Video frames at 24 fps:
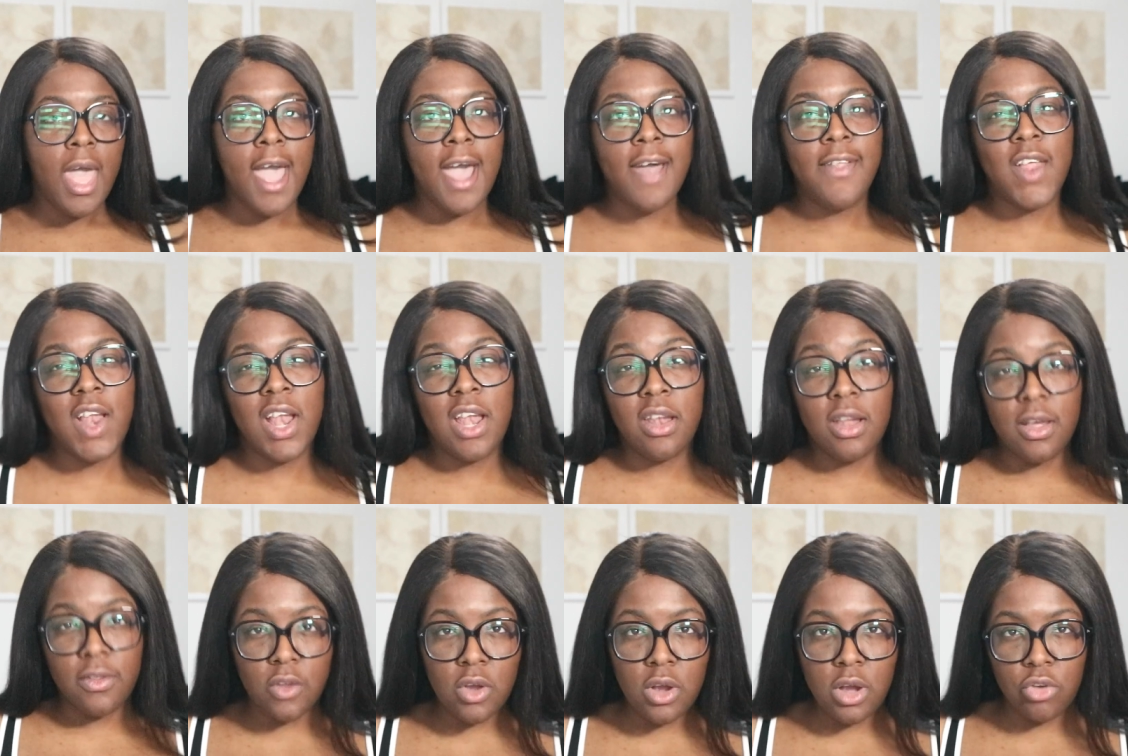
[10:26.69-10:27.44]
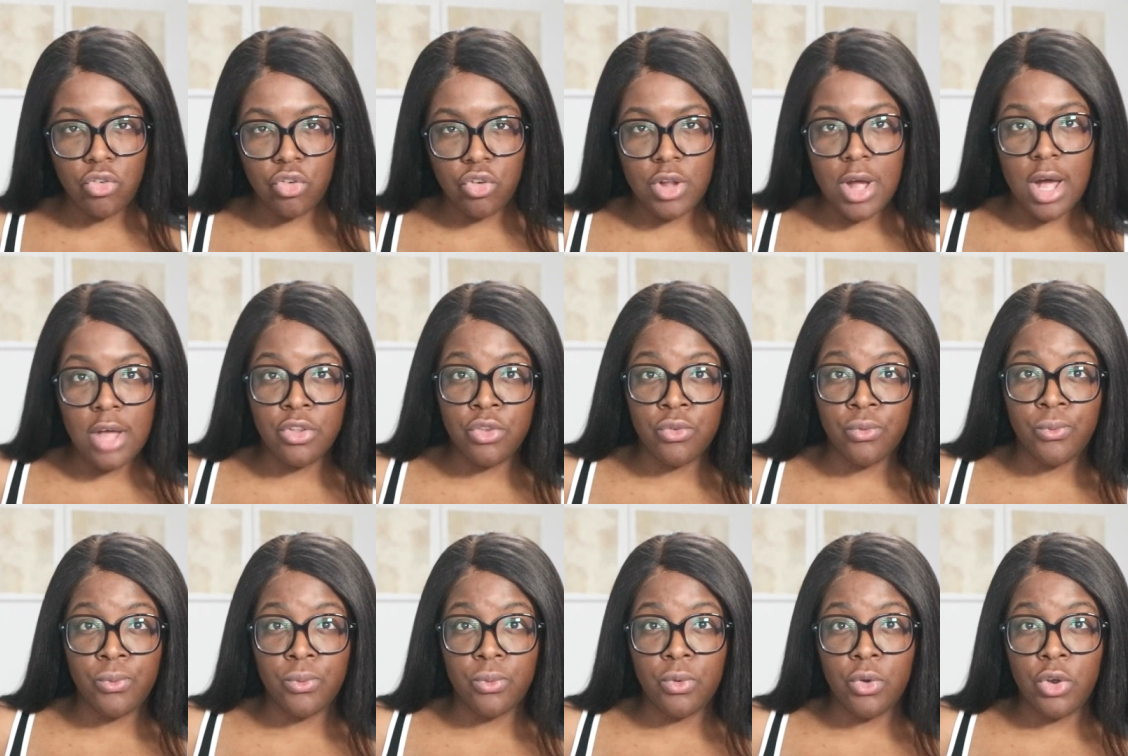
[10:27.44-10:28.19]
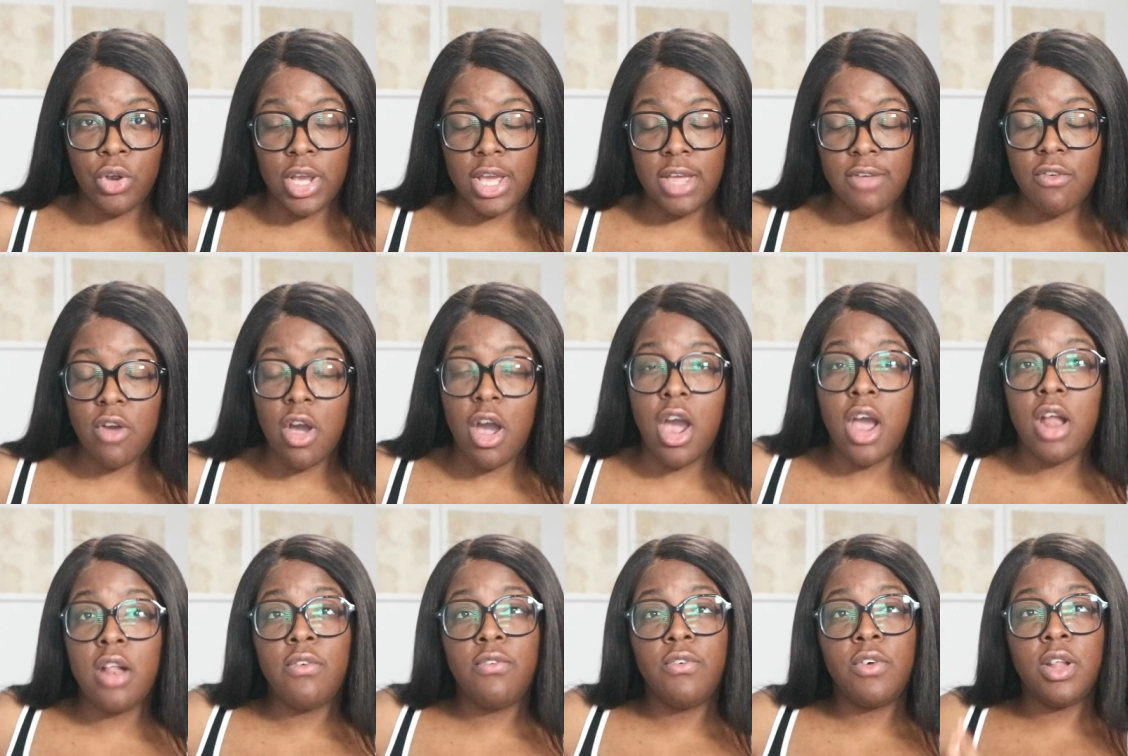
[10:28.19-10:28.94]
and then another $100 for a gift
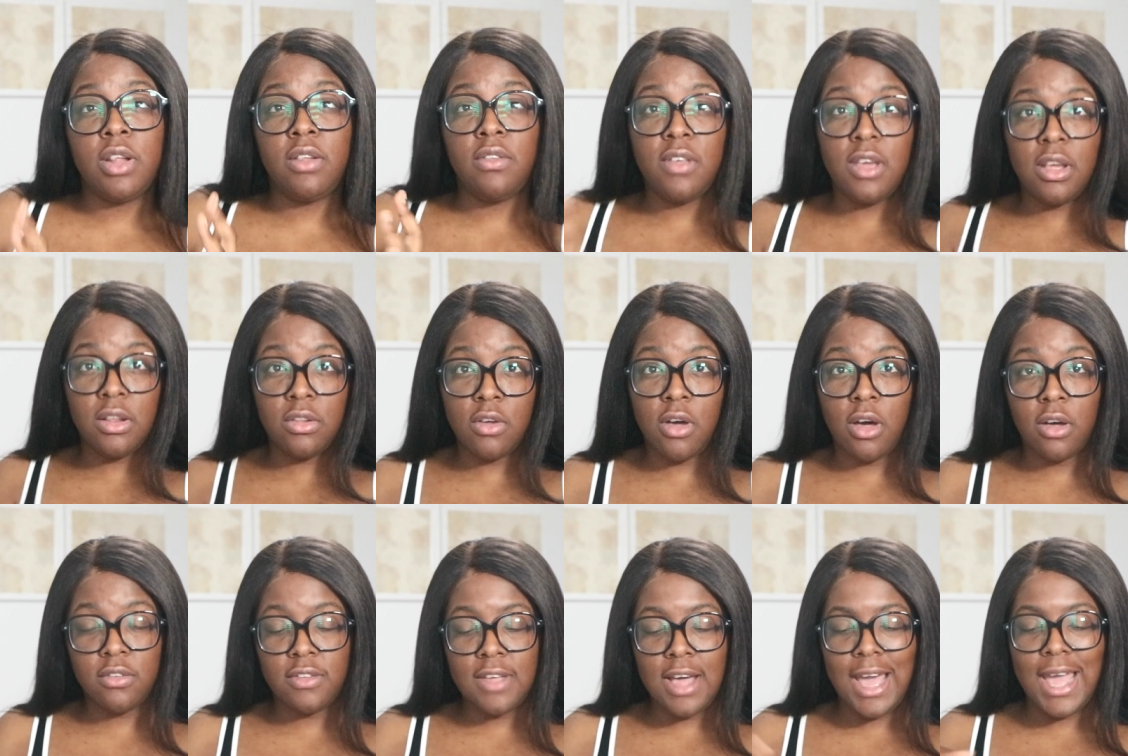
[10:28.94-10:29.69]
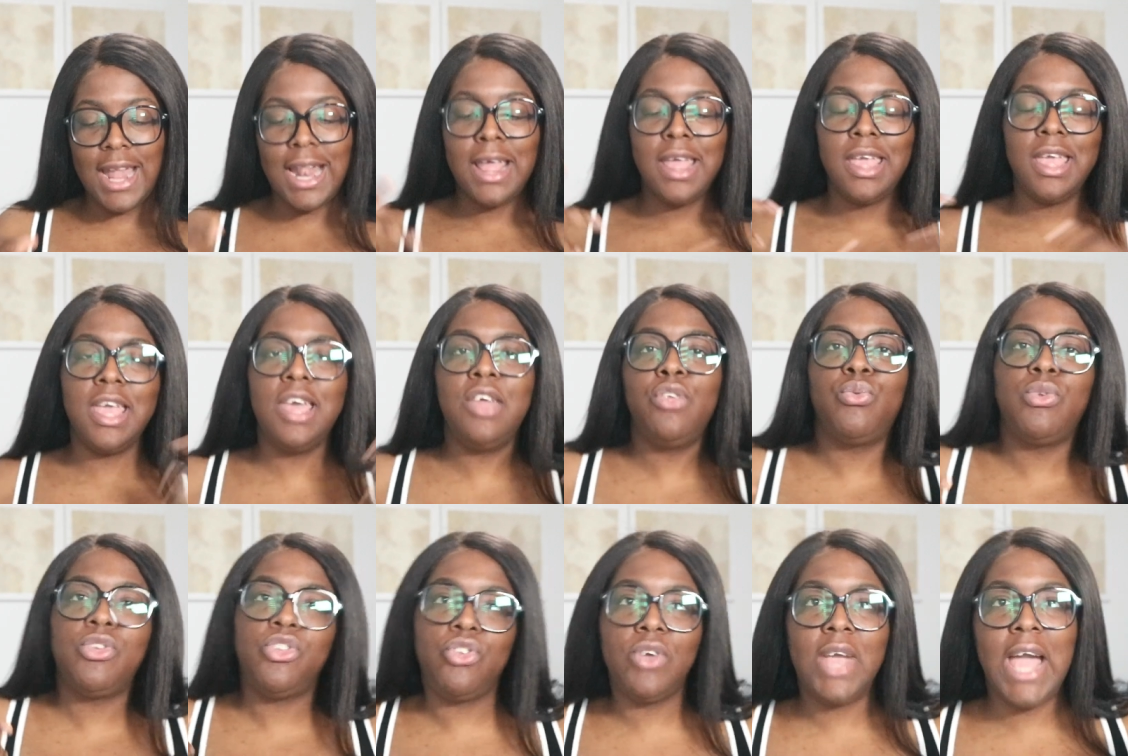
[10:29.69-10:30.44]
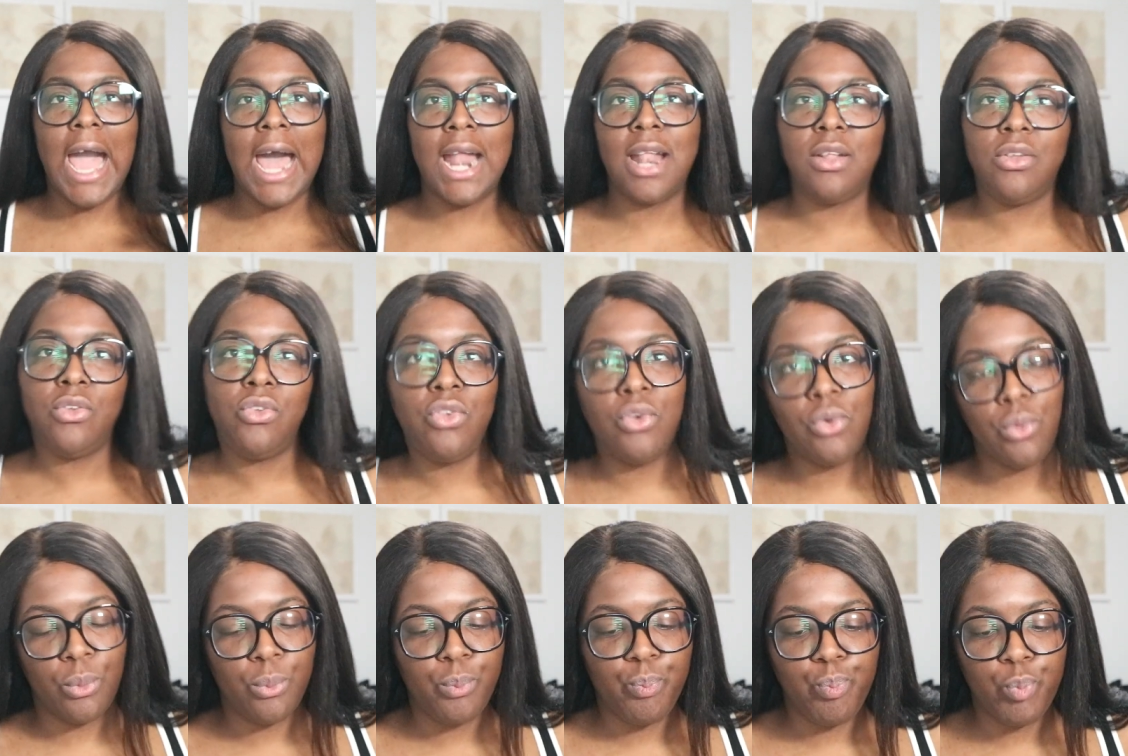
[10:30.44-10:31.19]
card for the TikTok side. Here's what you gotta
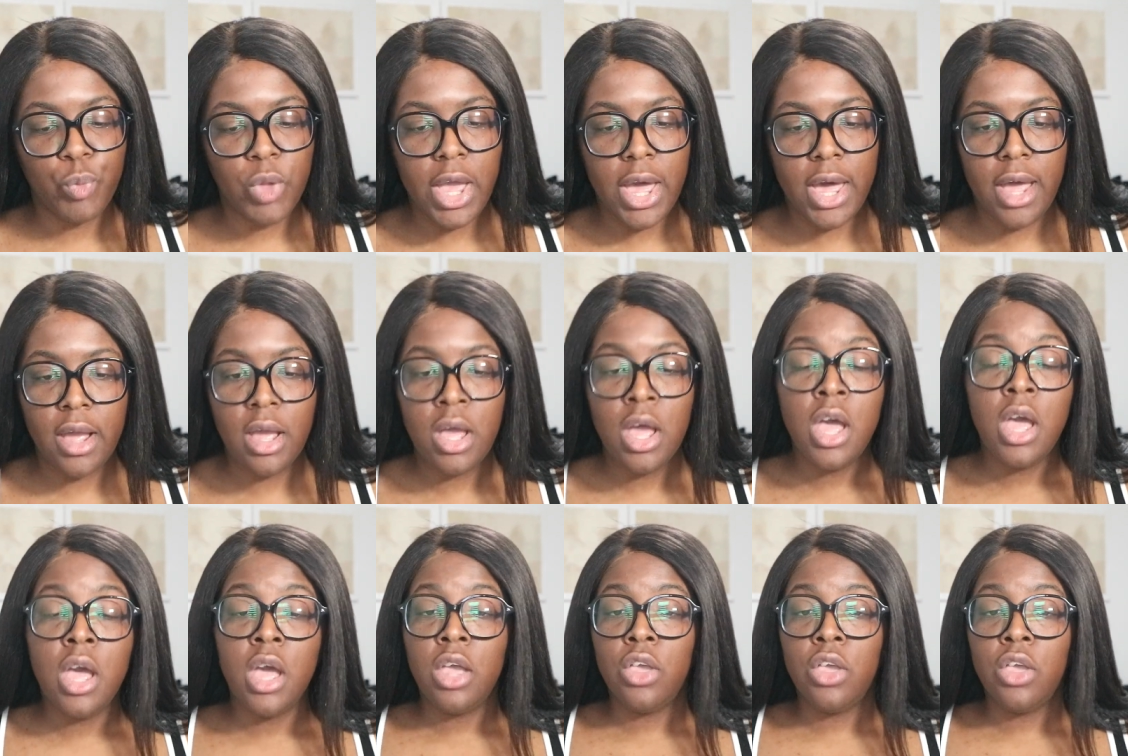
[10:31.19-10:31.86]
do, okay?